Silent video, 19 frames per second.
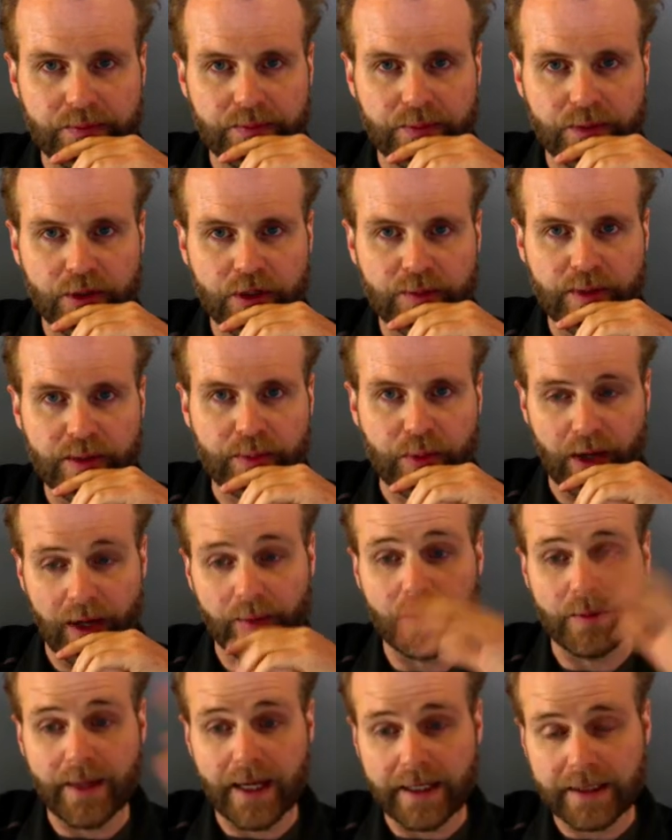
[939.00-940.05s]
could be
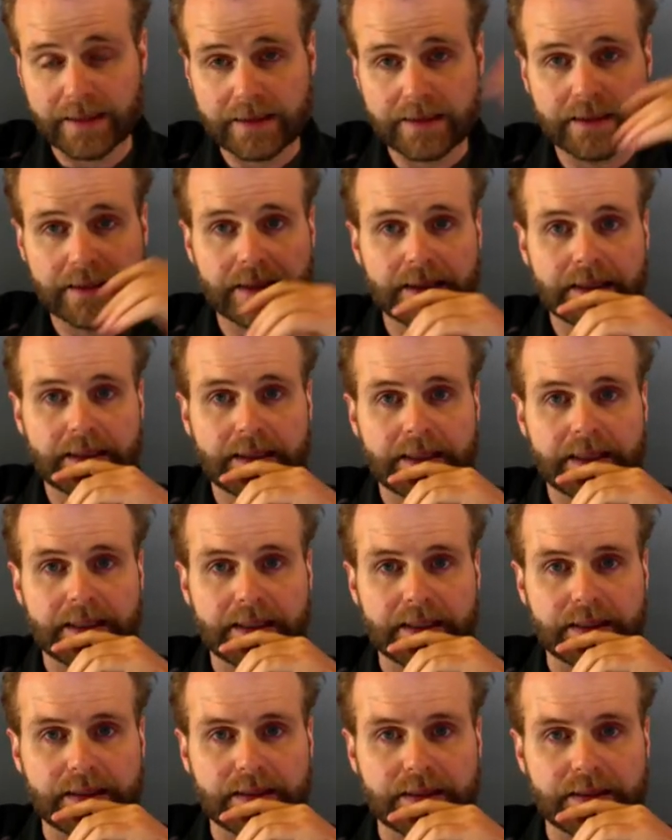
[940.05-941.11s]
problematic
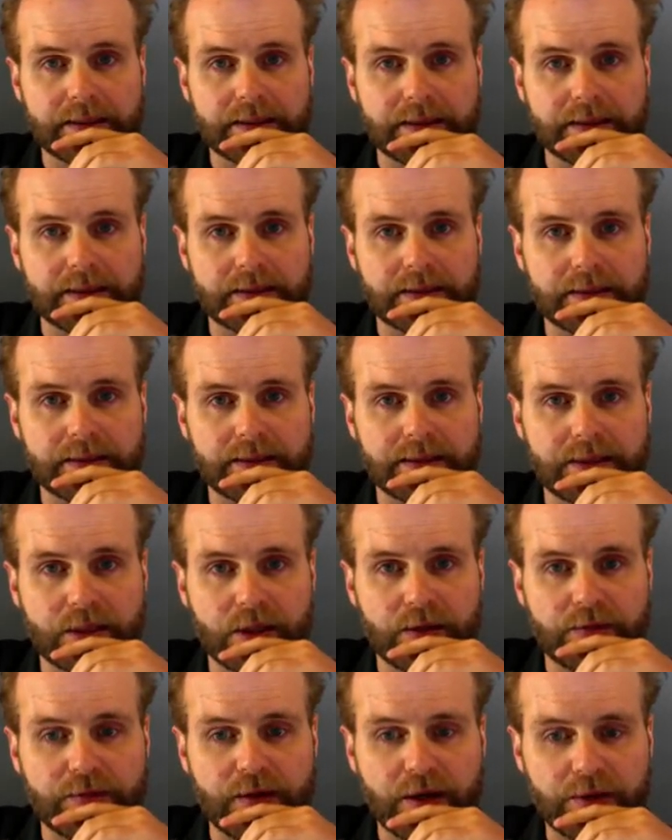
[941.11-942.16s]
is,
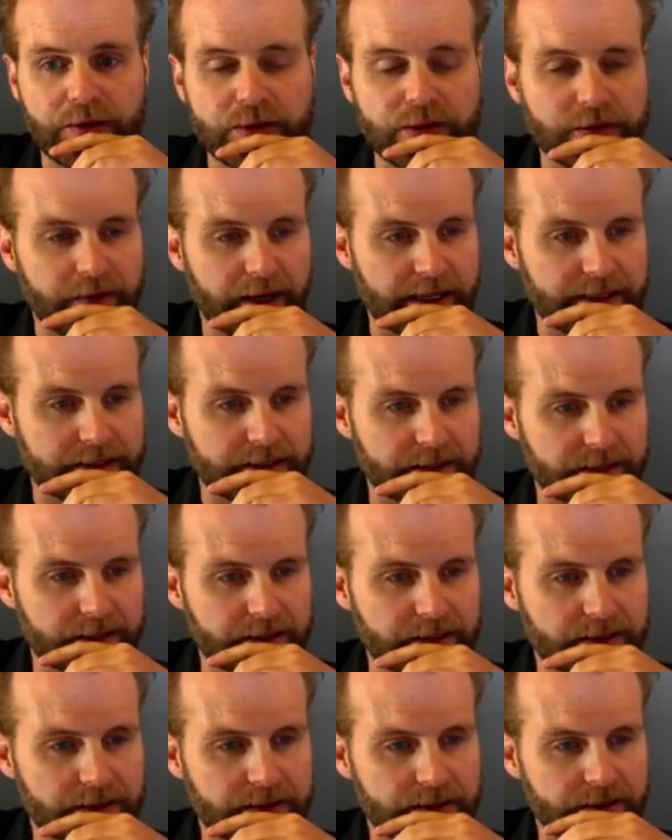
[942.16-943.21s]
if other
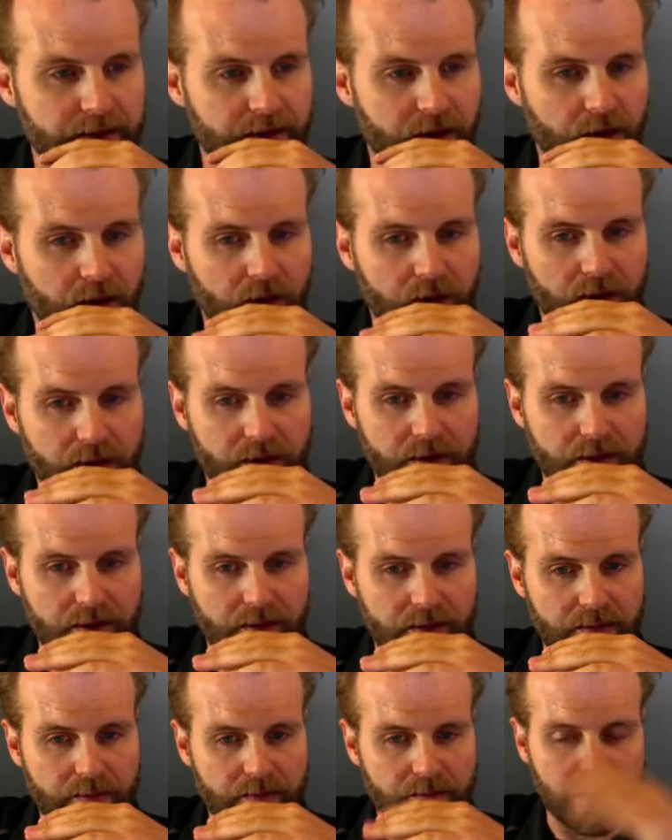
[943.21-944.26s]
devices
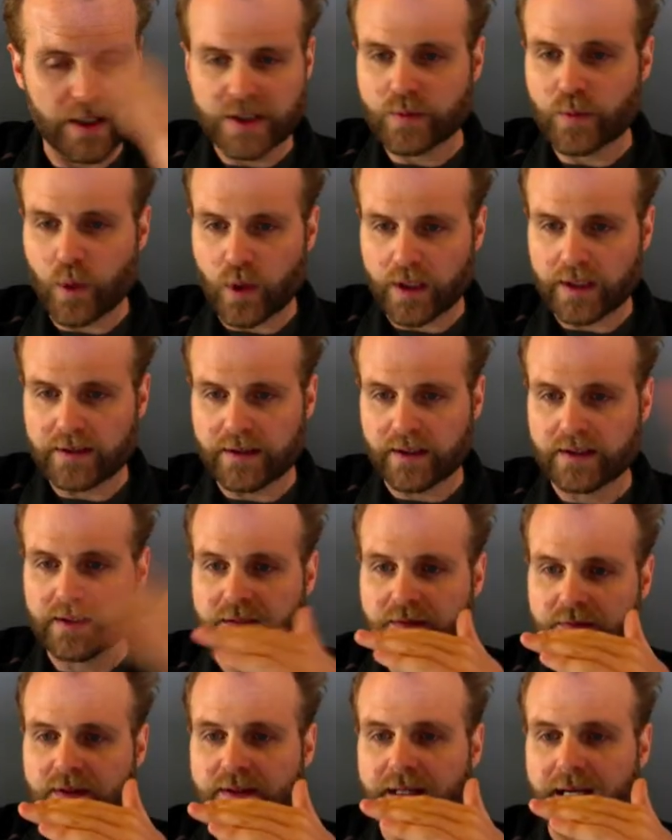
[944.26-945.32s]
are much more
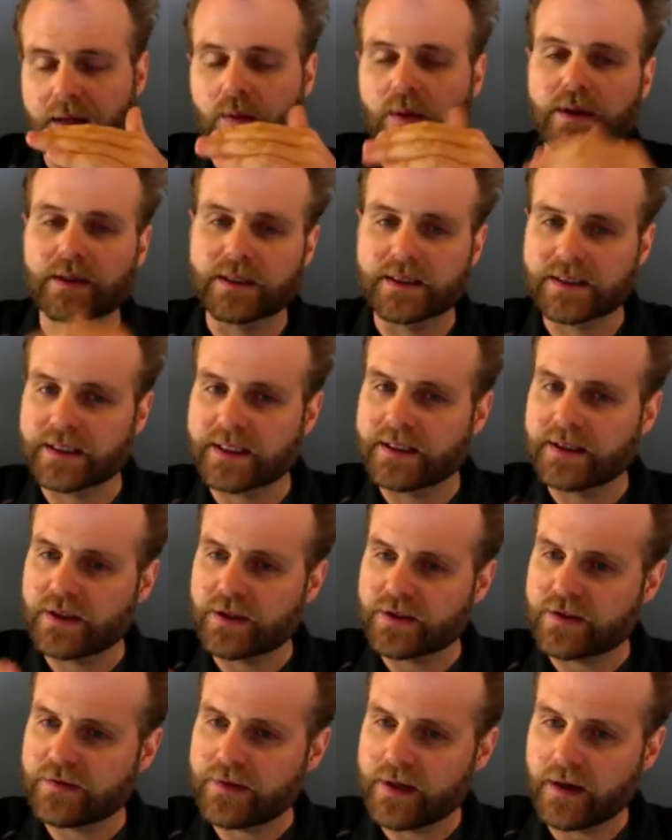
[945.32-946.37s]
conductive than that one, because then
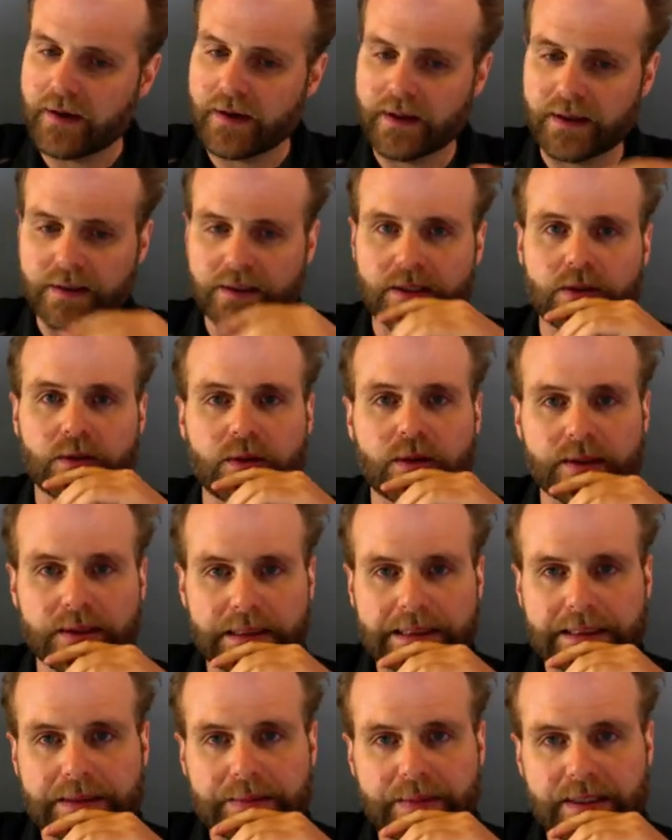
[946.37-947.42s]
there's a variance to it.
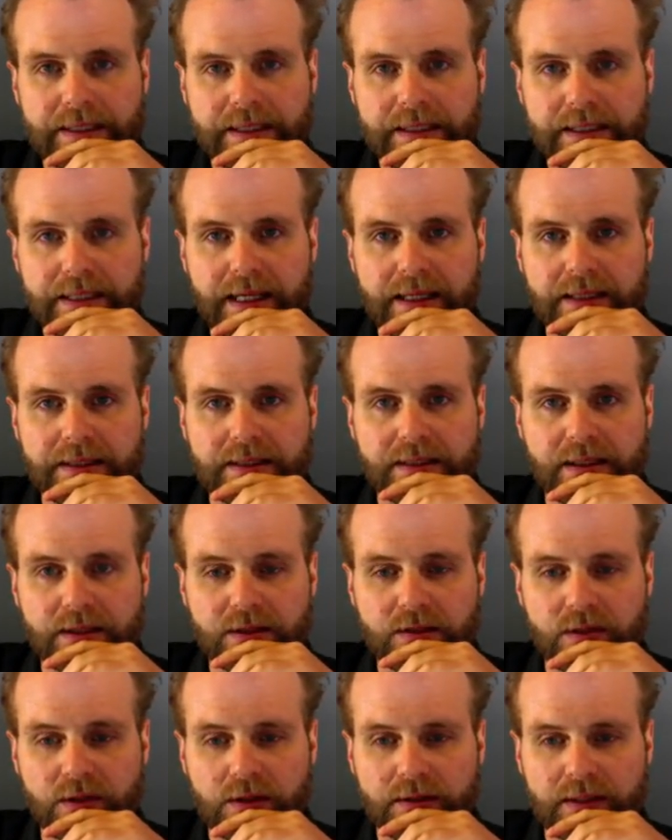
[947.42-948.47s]
In this case, it does
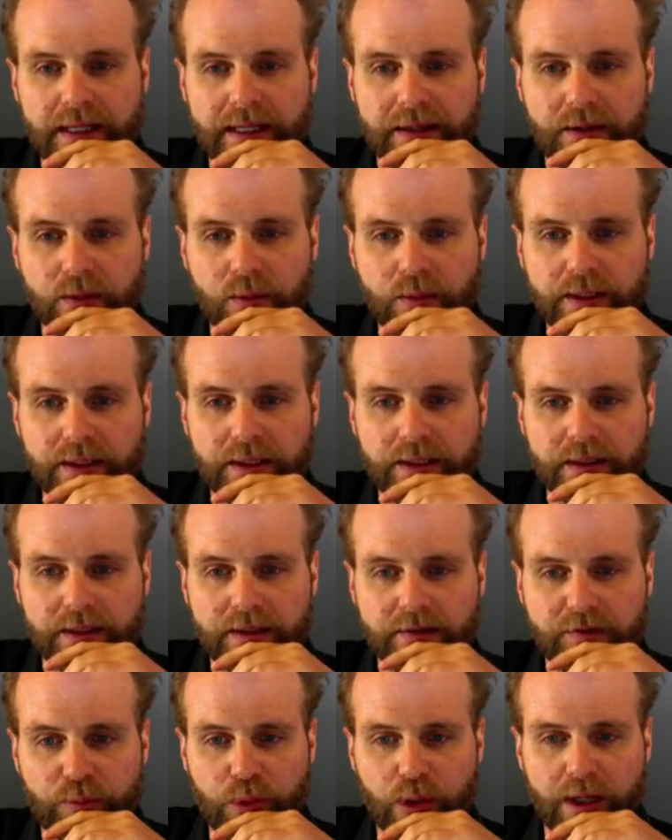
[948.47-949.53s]
look like we
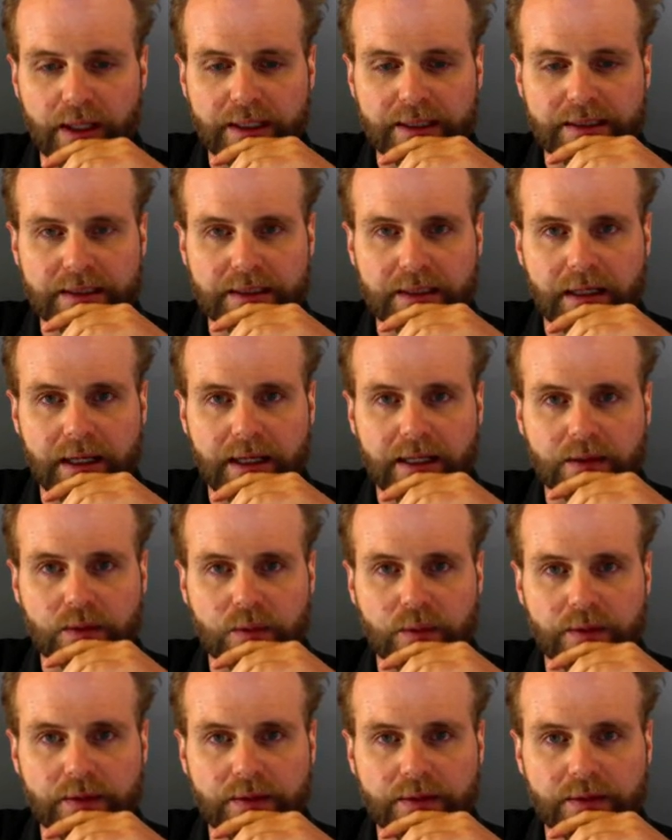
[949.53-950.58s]
have brought it in line
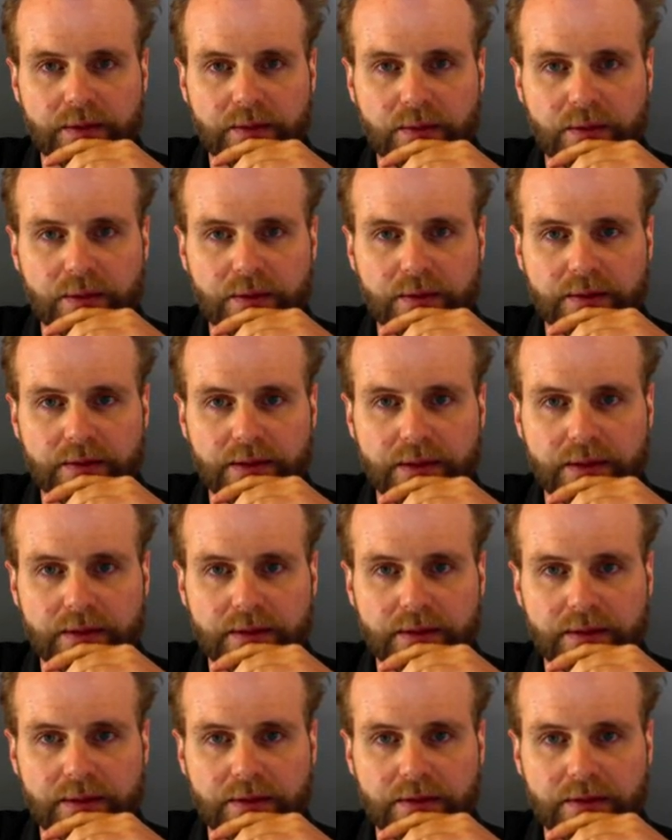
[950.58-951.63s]
with
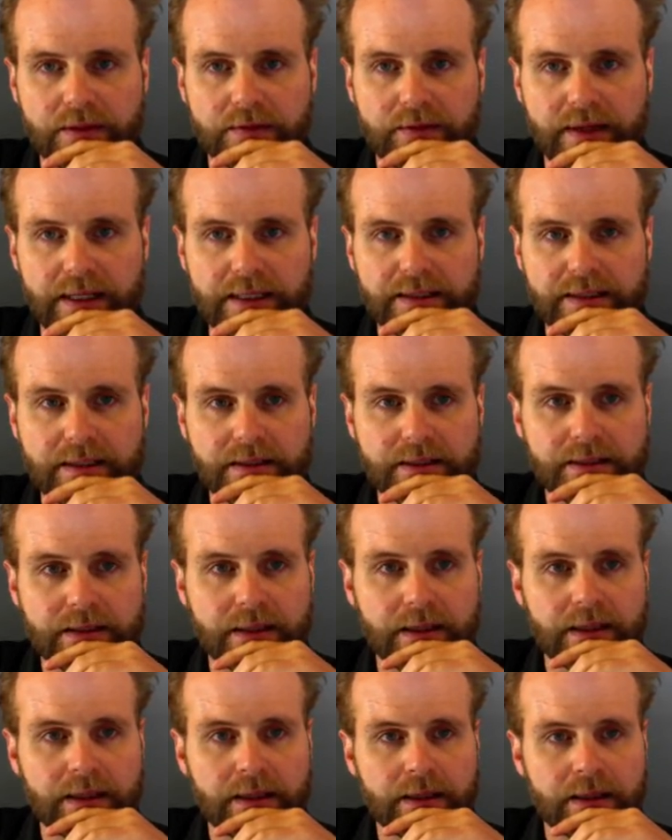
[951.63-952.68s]
the other devices.
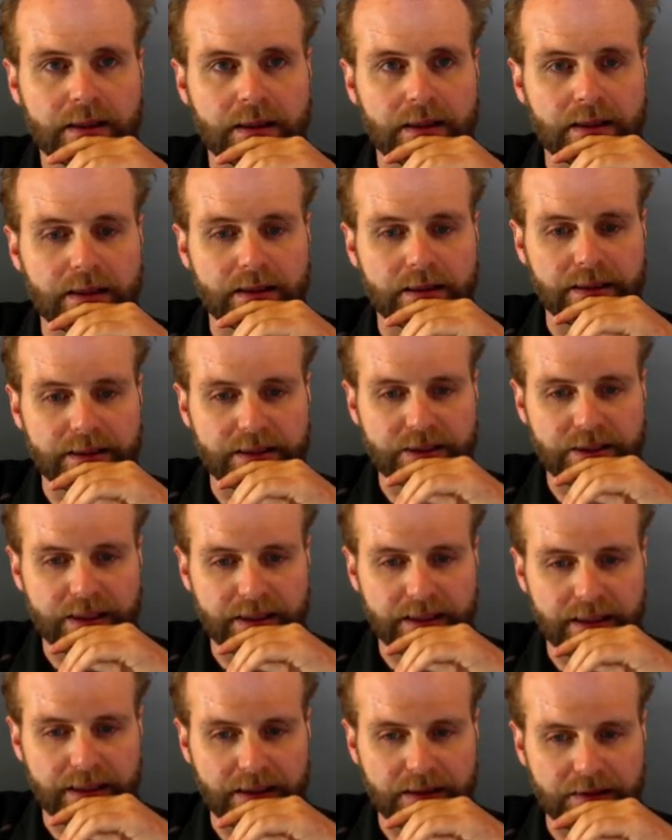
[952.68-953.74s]
Let's
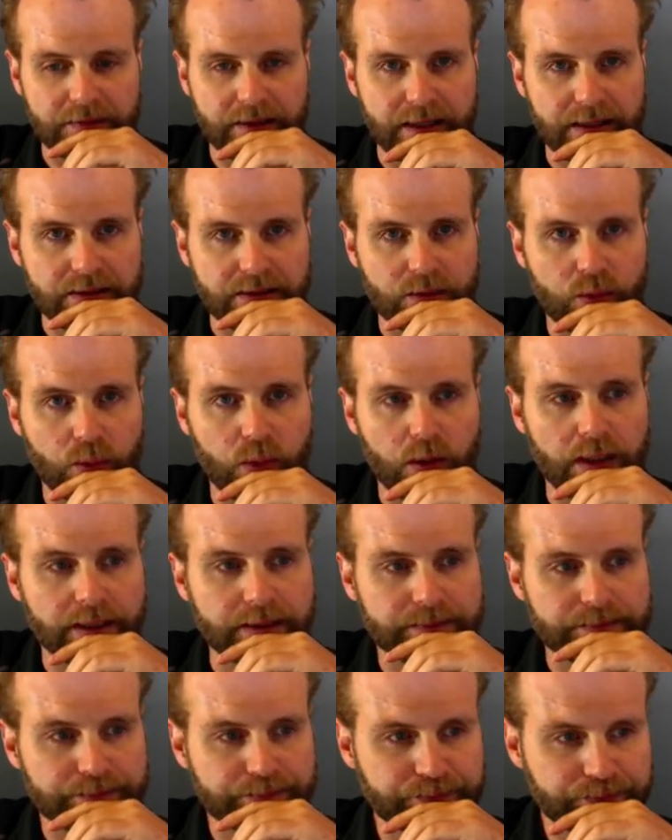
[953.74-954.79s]
check out device
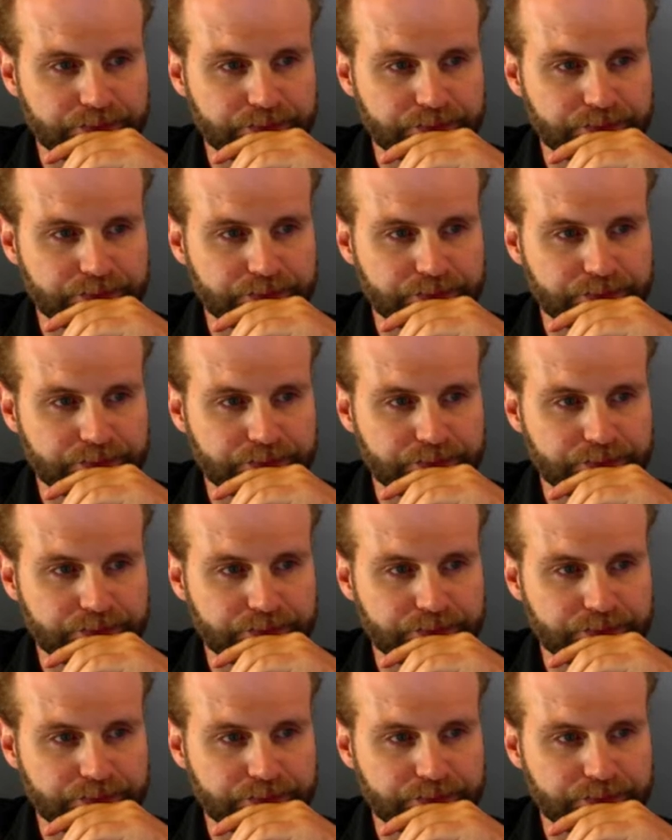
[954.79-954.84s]
1.